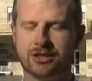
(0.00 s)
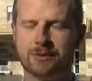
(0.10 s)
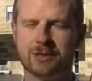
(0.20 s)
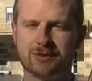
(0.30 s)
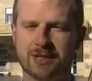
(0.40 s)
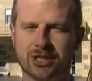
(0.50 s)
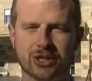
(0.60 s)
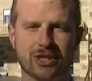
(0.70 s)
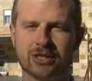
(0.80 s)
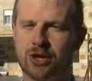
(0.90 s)
The Jewish
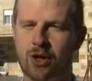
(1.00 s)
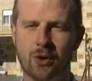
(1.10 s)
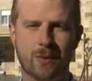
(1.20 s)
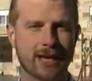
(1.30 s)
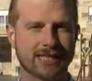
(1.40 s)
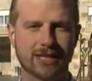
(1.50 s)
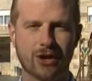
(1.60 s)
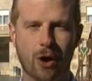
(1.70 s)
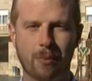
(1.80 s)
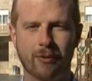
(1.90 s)
tradition has always
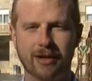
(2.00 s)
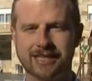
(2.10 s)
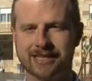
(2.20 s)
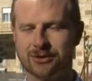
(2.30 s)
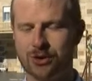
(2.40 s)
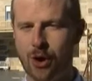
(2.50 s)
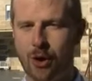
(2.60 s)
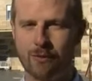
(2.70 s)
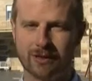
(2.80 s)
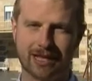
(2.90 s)
incorporated an
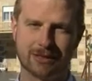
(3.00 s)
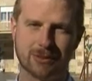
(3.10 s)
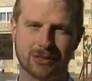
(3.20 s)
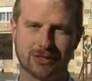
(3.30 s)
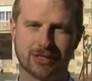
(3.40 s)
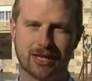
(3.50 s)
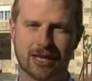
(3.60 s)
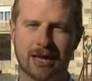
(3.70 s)
oral element,